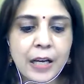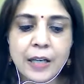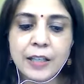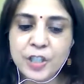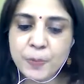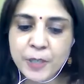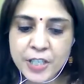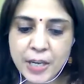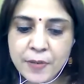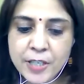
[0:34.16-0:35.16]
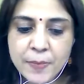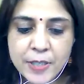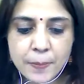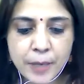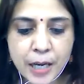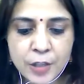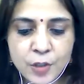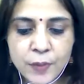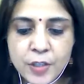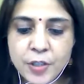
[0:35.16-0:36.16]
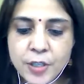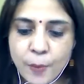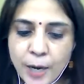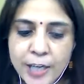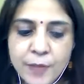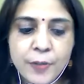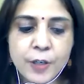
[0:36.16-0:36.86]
Kashmir Shaivism is a branch of the Shaivite